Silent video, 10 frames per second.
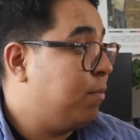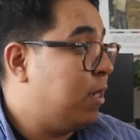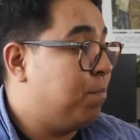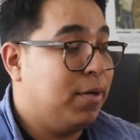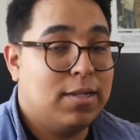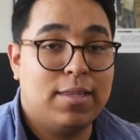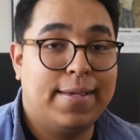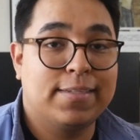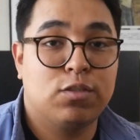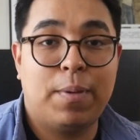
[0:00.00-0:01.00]
me to put
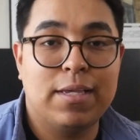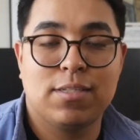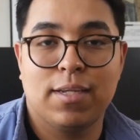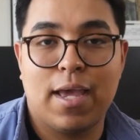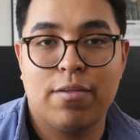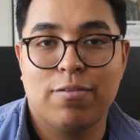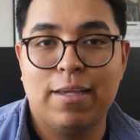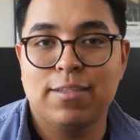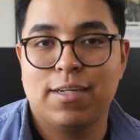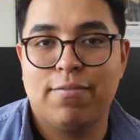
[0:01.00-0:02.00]
this space together,
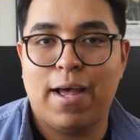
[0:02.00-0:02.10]
things that have